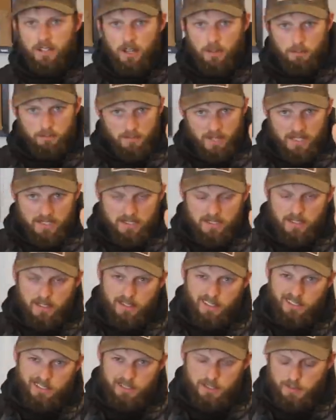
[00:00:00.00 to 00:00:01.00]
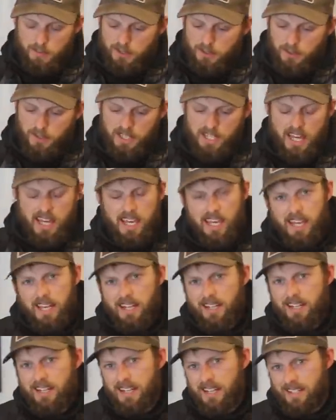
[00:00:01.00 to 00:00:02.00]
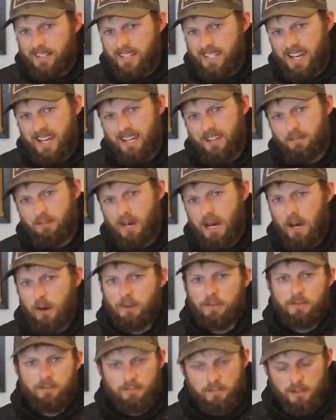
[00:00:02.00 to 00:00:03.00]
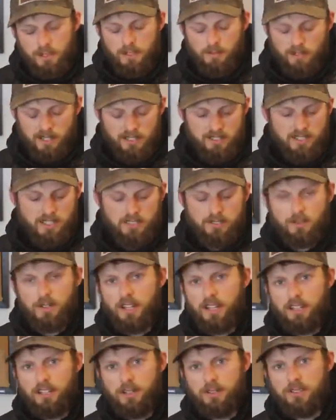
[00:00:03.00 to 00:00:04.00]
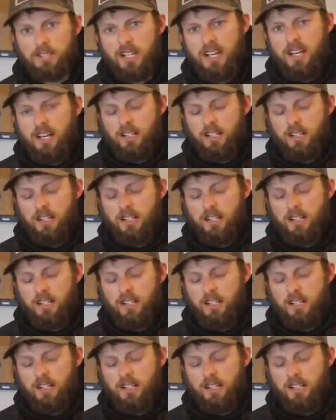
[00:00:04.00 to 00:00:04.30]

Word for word: uh, basically, I'll use between eight and 10 pound, pretty much that's what I use,